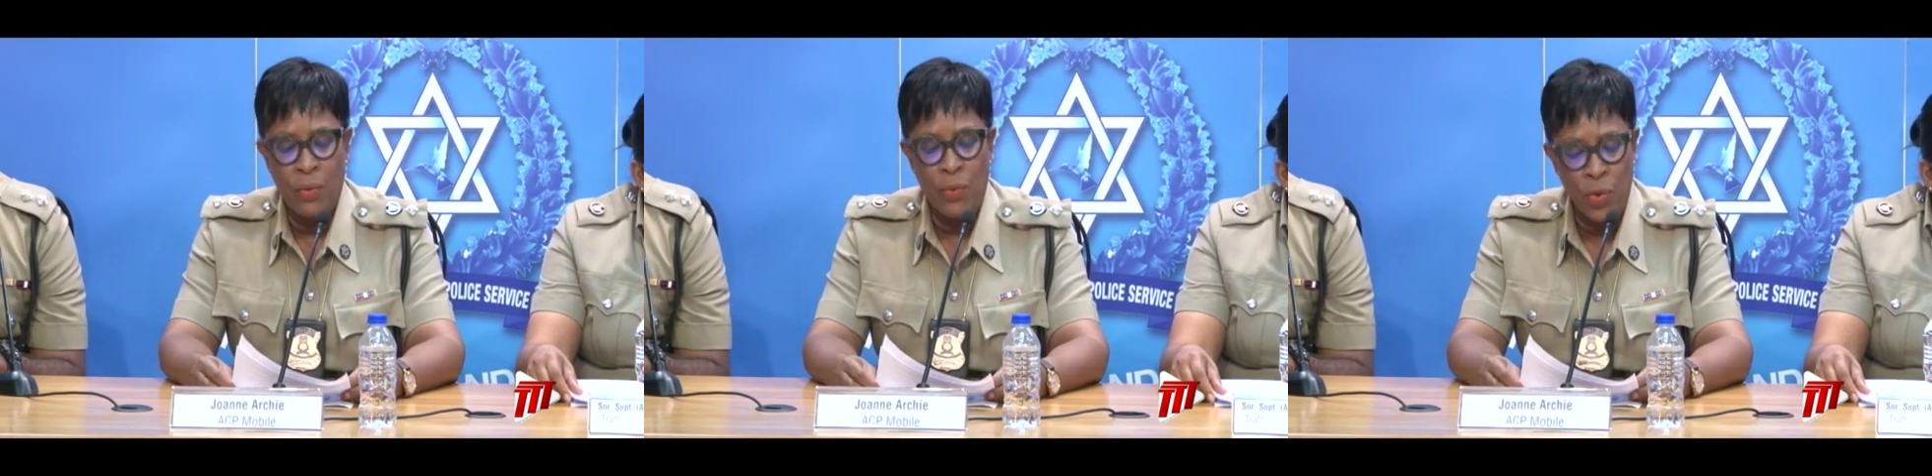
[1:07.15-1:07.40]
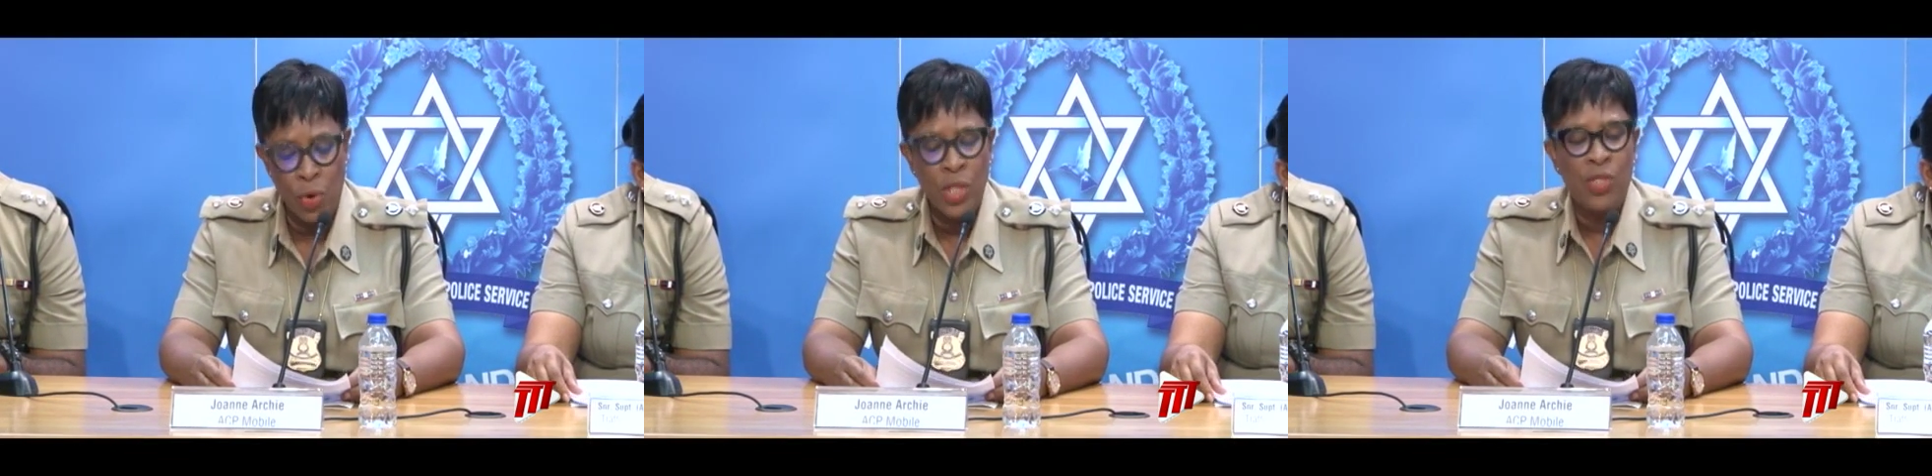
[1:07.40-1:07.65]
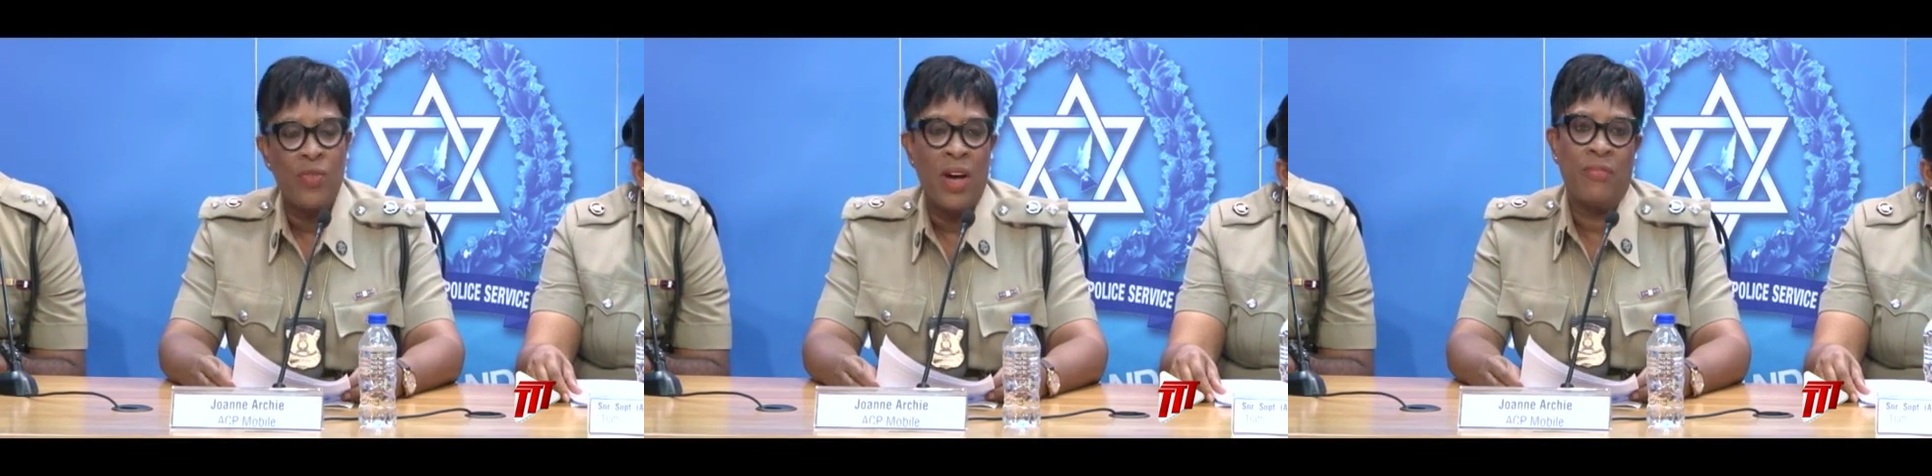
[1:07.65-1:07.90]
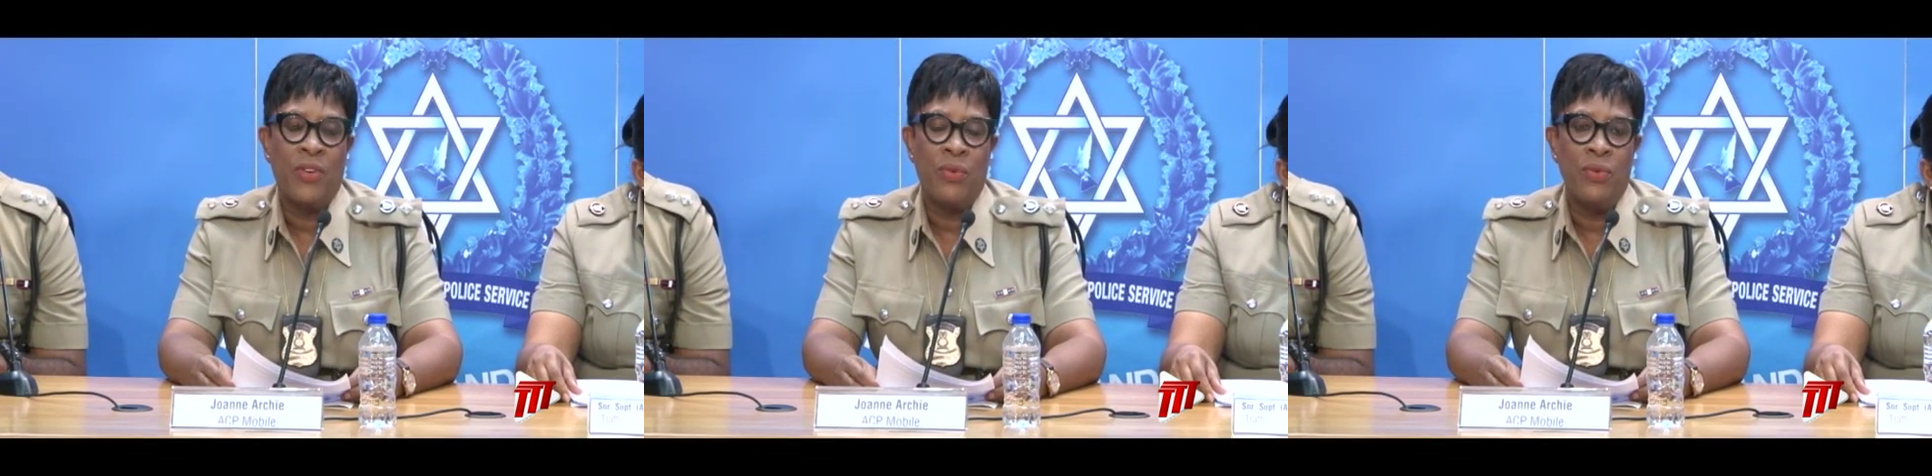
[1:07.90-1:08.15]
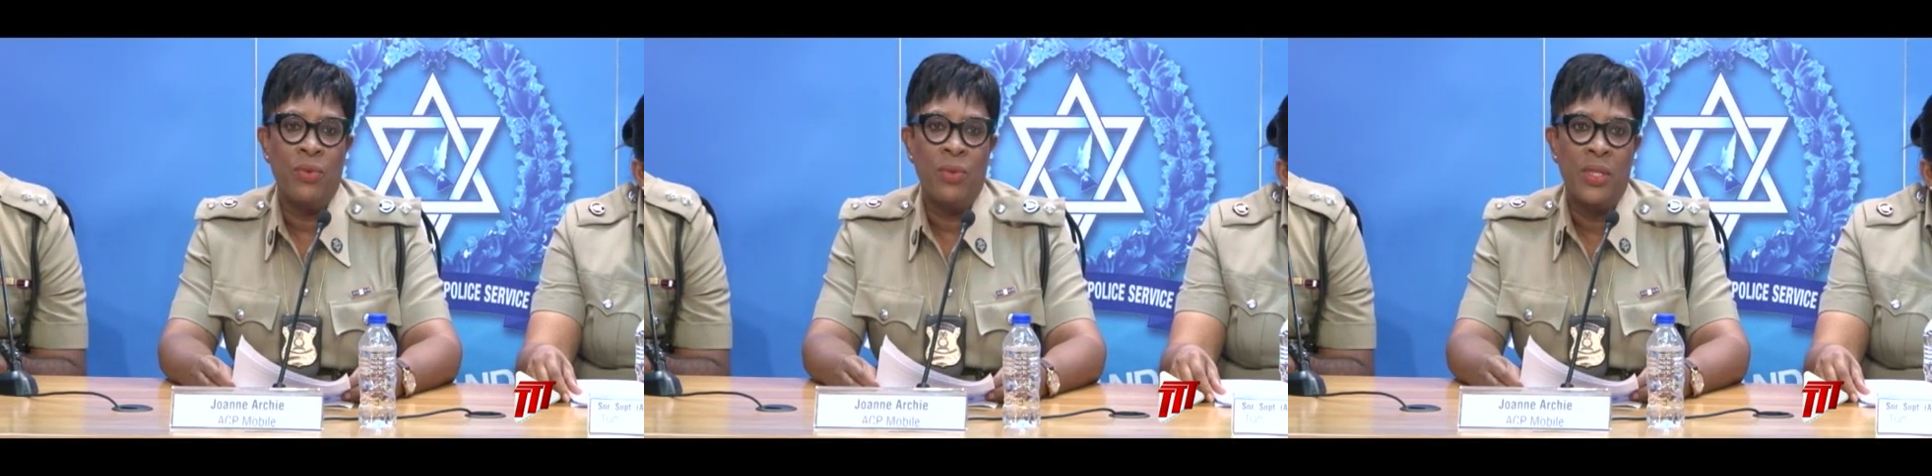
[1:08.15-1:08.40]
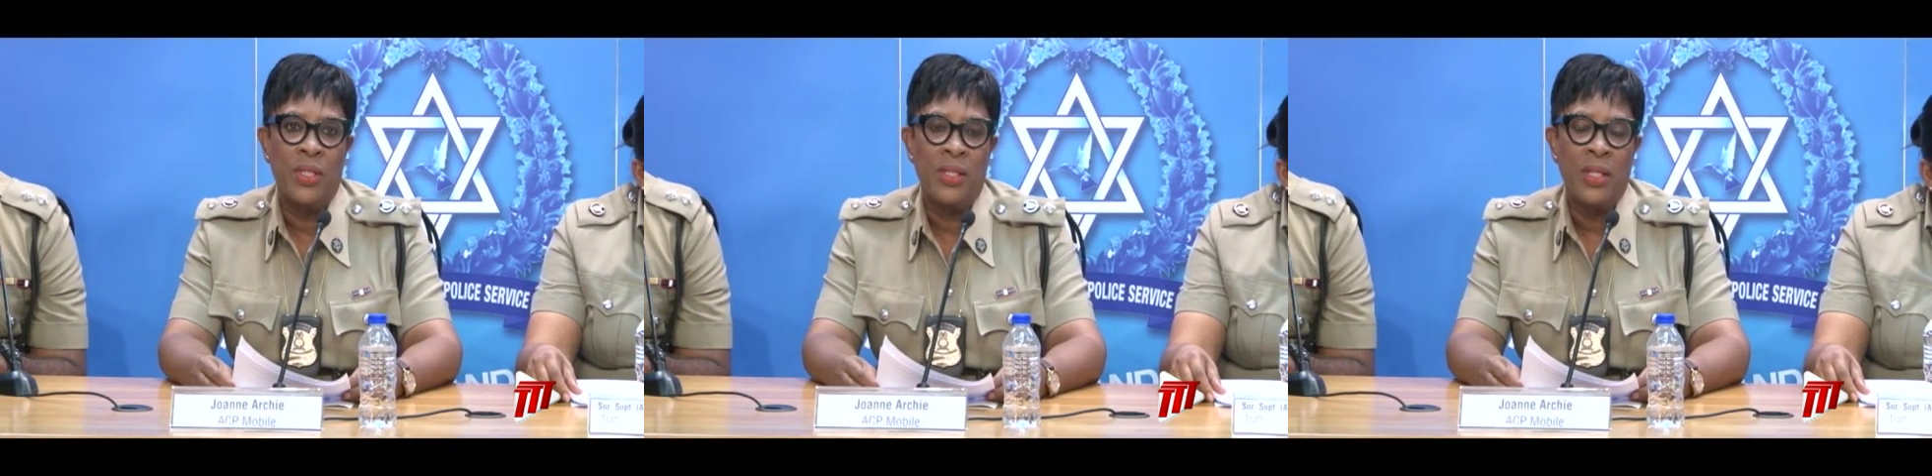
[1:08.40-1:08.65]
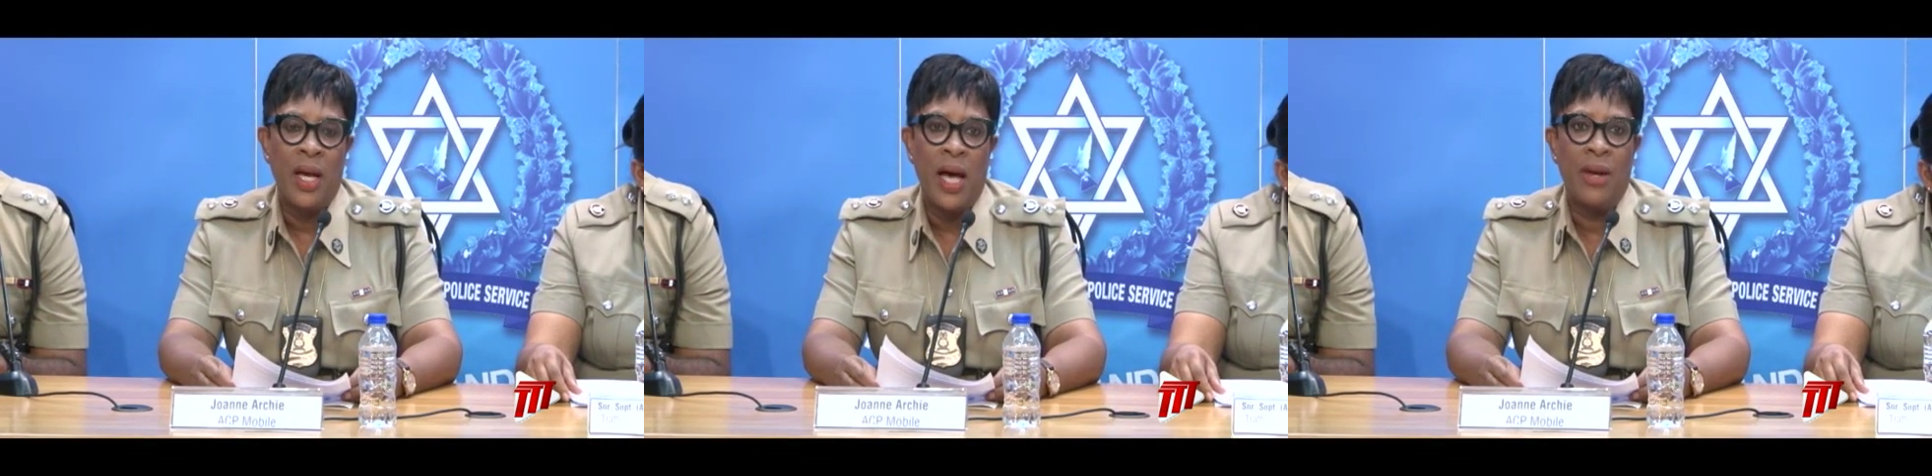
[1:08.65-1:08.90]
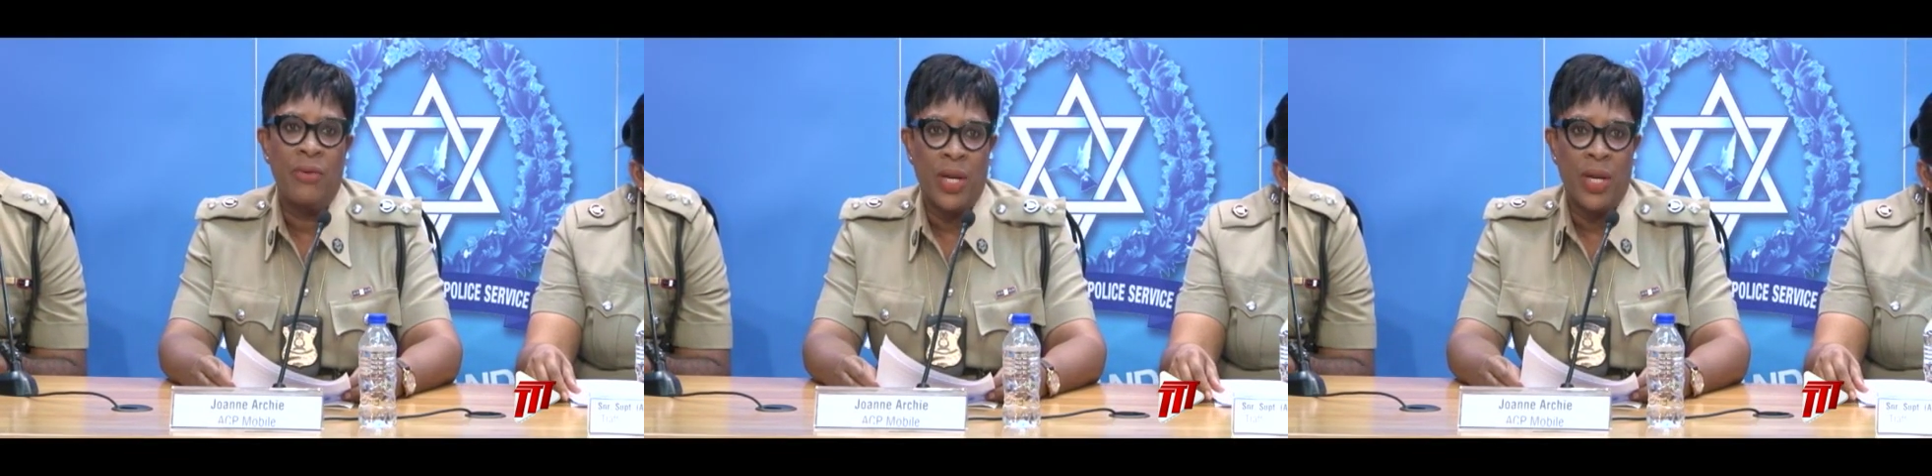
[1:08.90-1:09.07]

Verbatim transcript: road traffic rules and